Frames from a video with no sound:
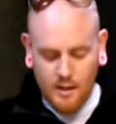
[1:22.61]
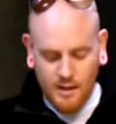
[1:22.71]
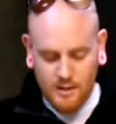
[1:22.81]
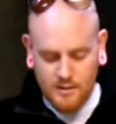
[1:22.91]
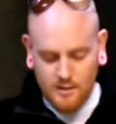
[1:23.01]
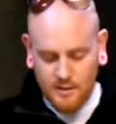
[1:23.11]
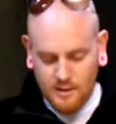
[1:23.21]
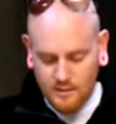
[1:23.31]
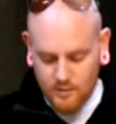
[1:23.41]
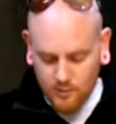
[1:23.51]
and
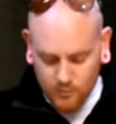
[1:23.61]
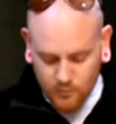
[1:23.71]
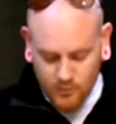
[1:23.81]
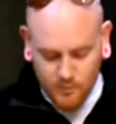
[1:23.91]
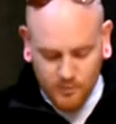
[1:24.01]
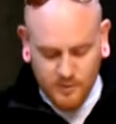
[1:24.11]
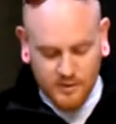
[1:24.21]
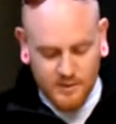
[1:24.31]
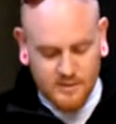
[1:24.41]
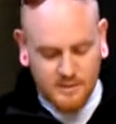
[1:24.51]
we're going to put
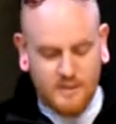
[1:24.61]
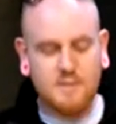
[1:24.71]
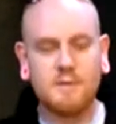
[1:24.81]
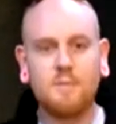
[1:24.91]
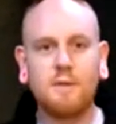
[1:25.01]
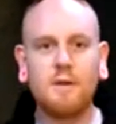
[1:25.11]
this against some of